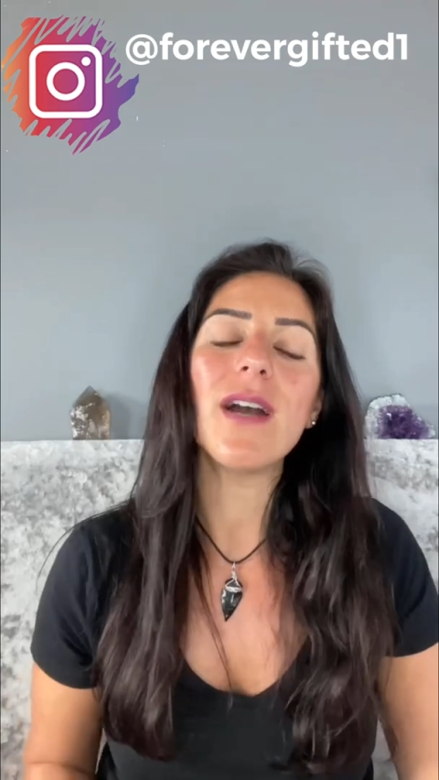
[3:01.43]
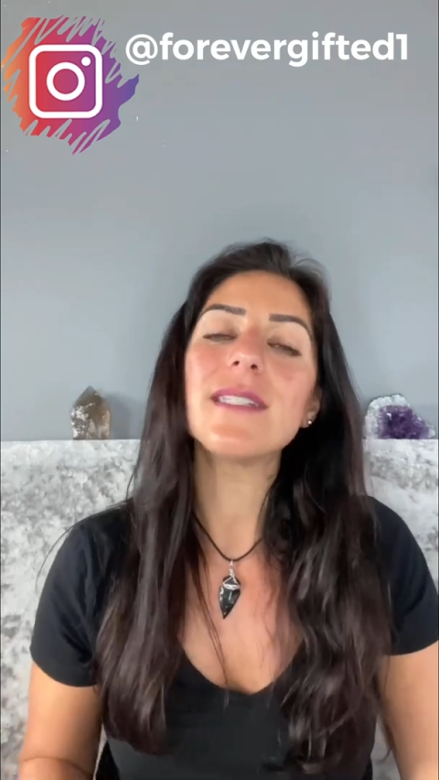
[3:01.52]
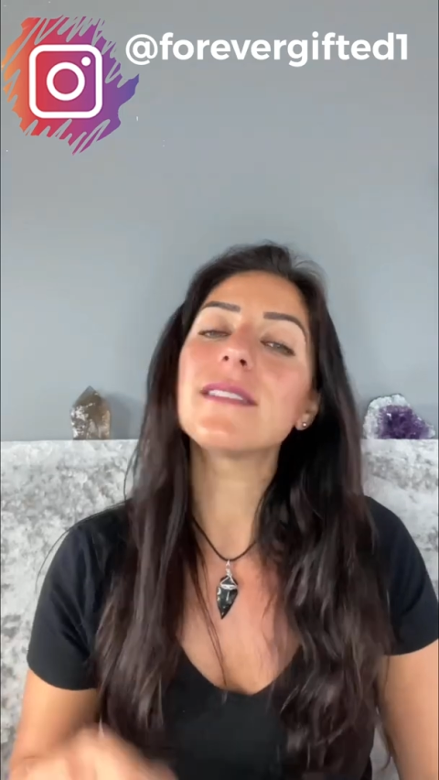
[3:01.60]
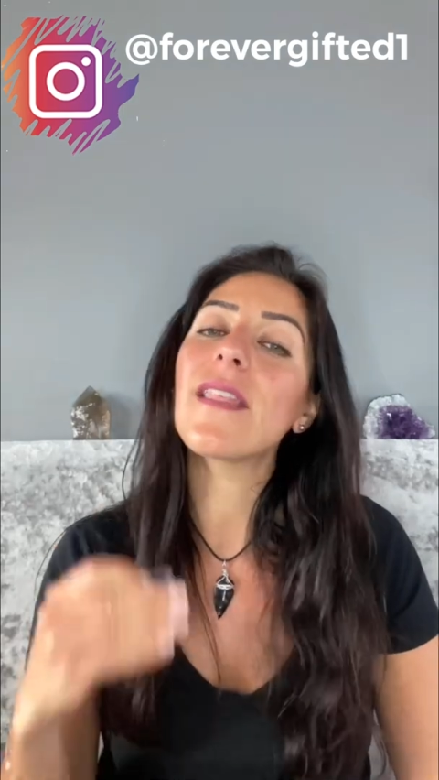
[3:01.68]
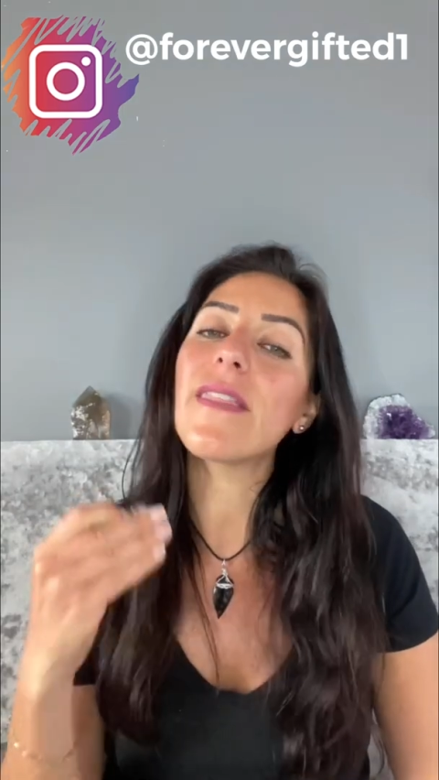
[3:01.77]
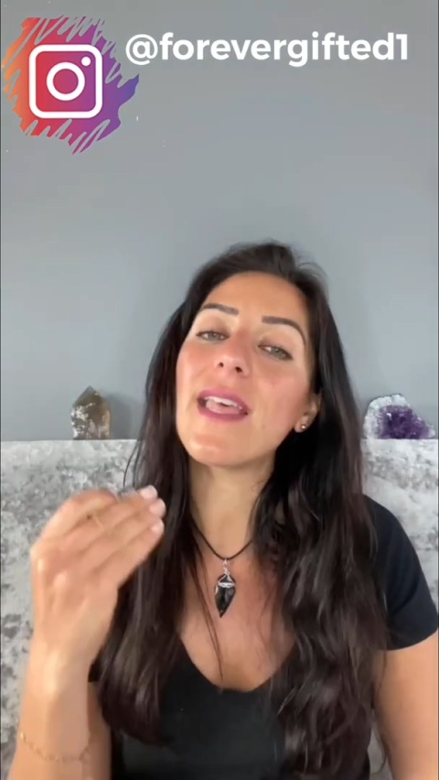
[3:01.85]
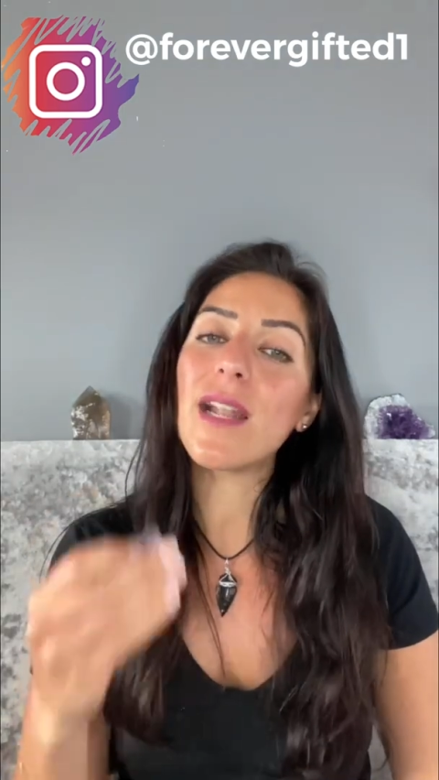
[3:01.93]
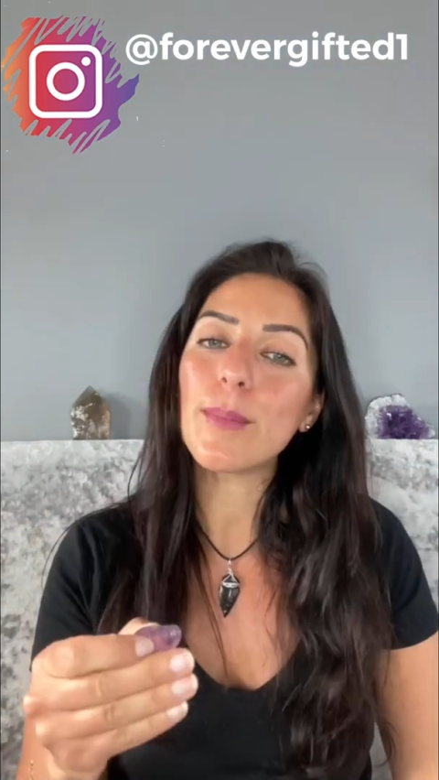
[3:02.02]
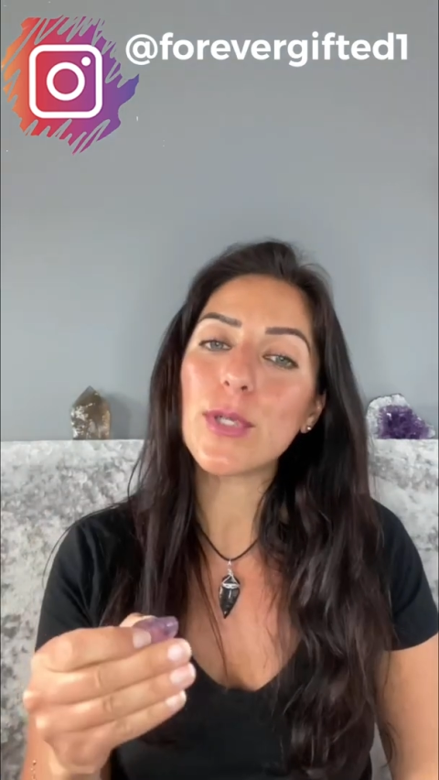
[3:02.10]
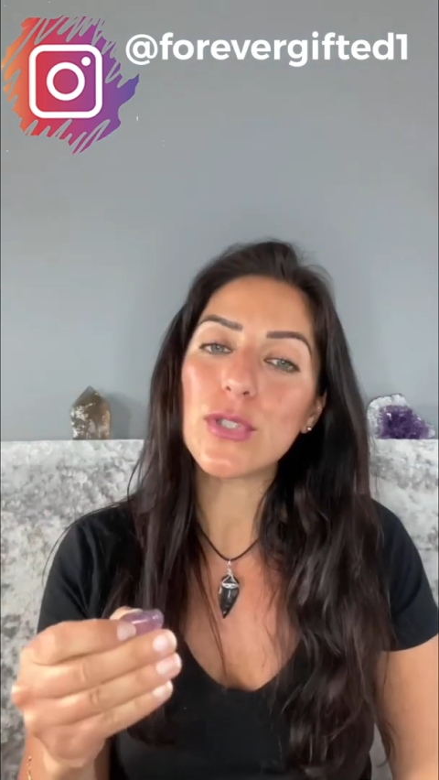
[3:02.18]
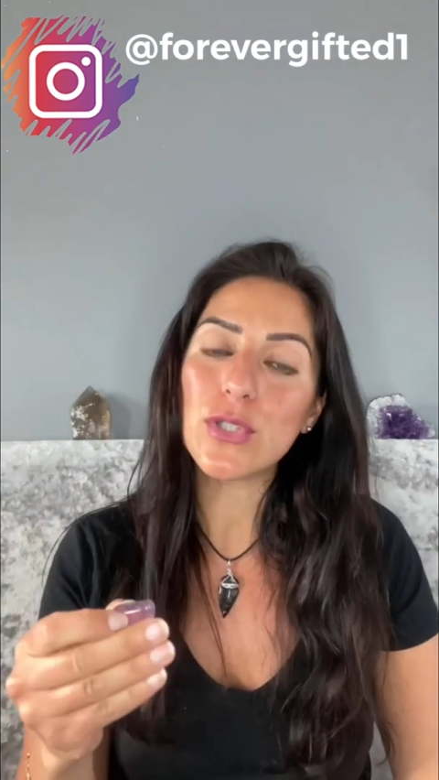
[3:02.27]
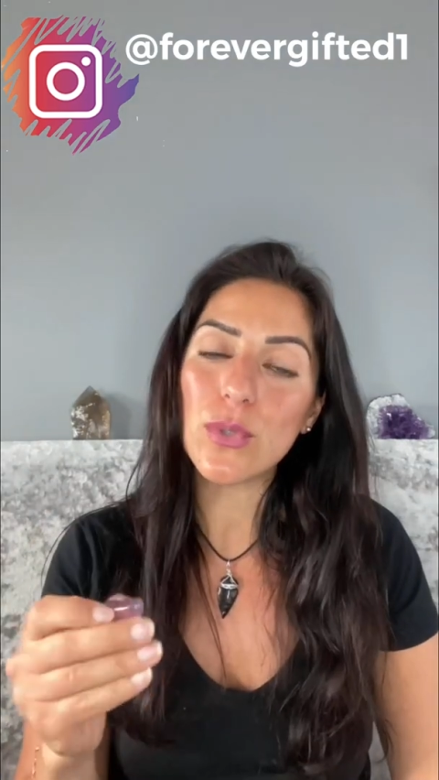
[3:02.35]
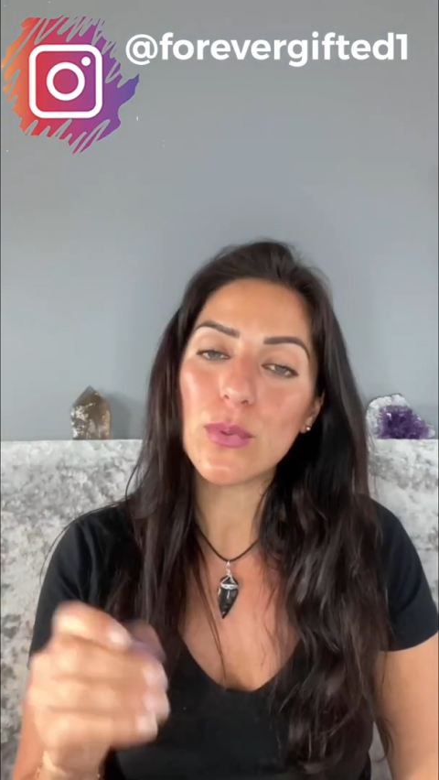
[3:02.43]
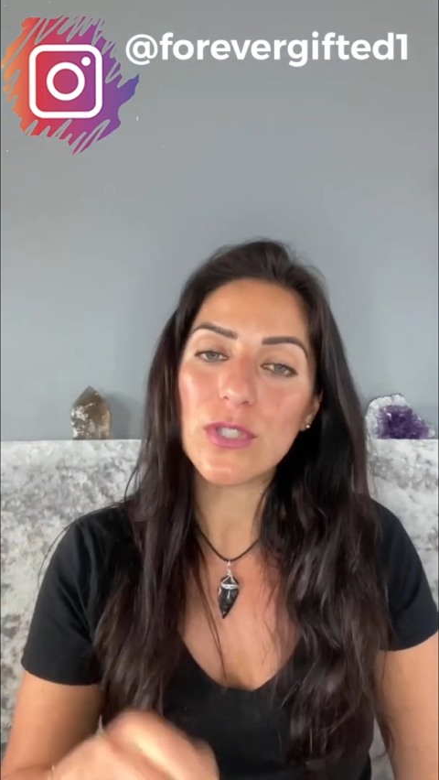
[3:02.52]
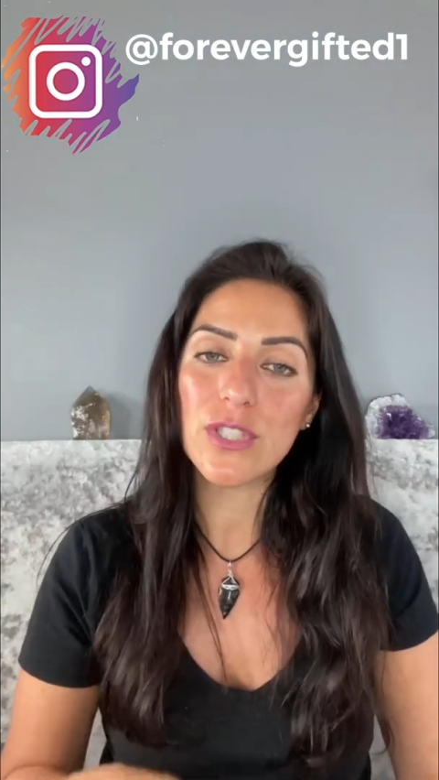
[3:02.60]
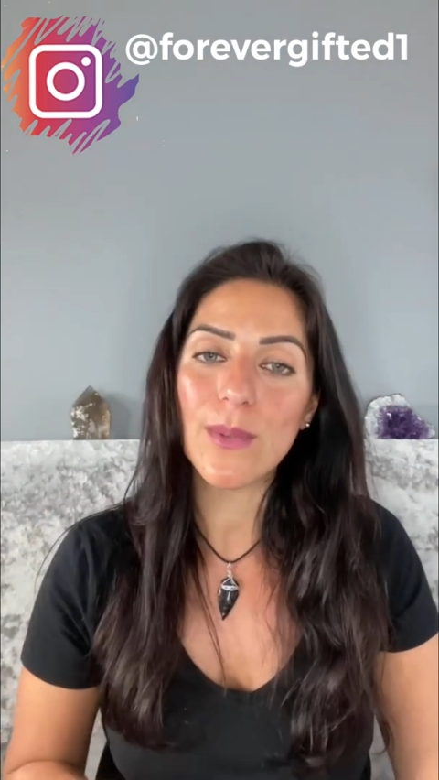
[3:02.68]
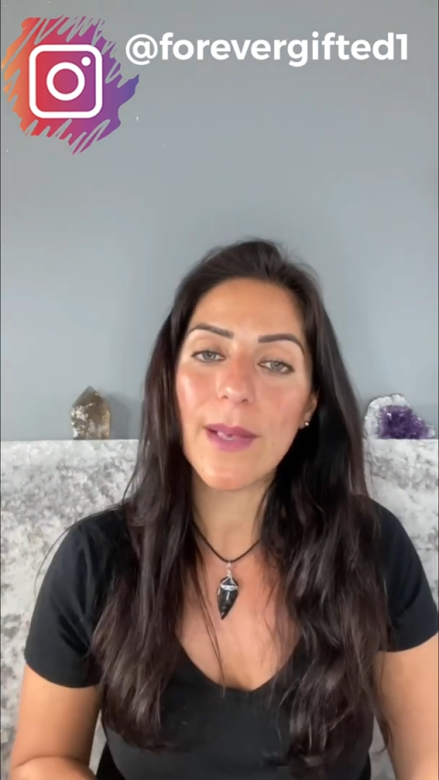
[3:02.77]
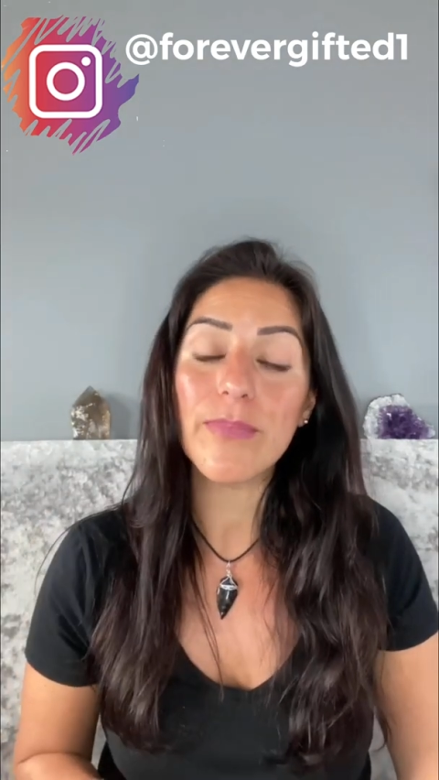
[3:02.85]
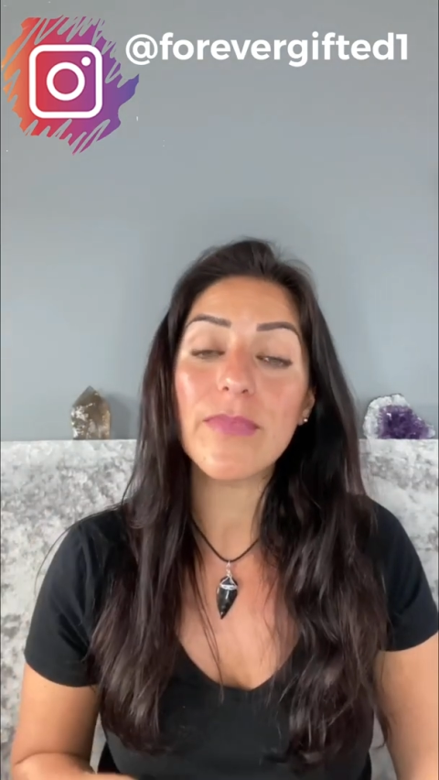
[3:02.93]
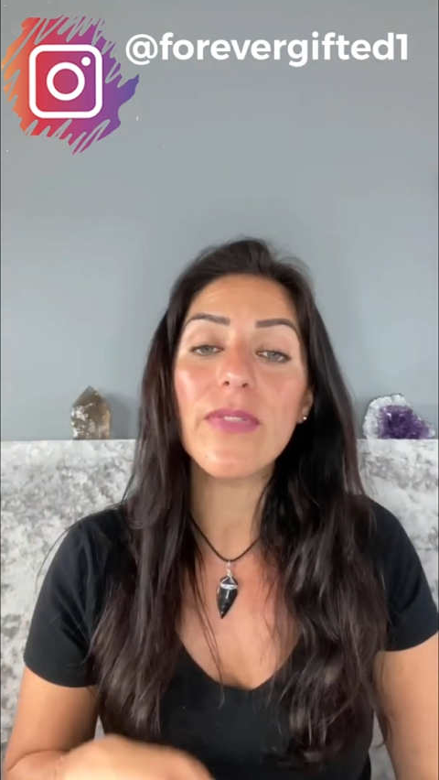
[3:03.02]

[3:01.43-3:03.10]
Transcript: So then I'm going to talk to it.